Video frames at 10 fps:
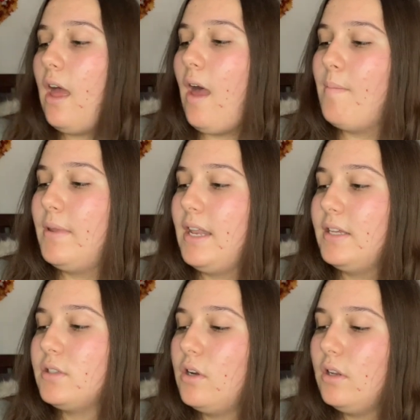um, but it
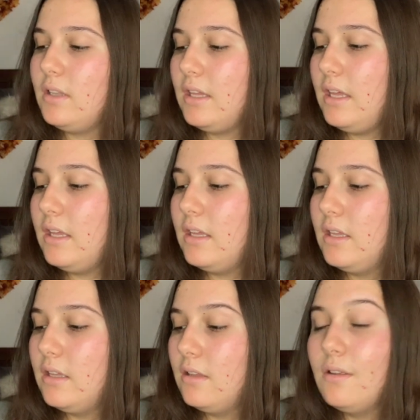is currently
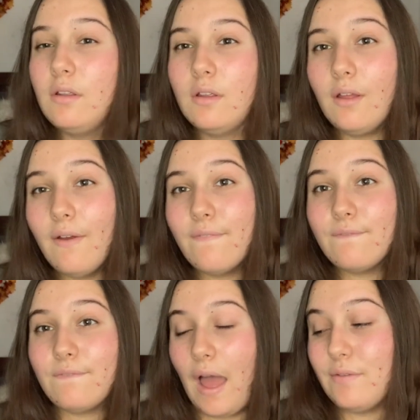
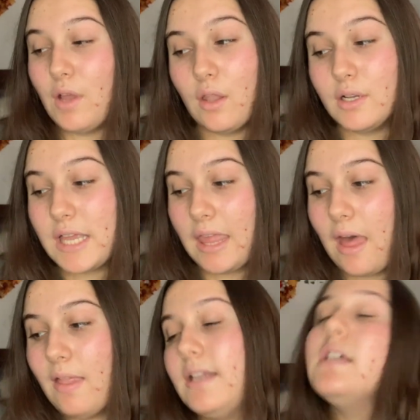$5 at the
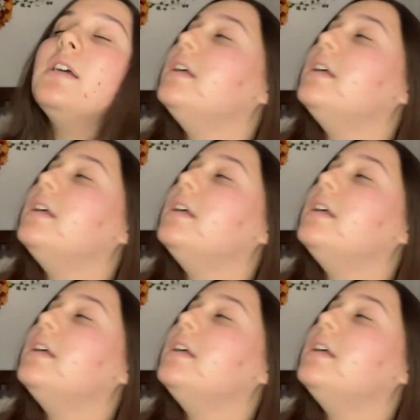outlet.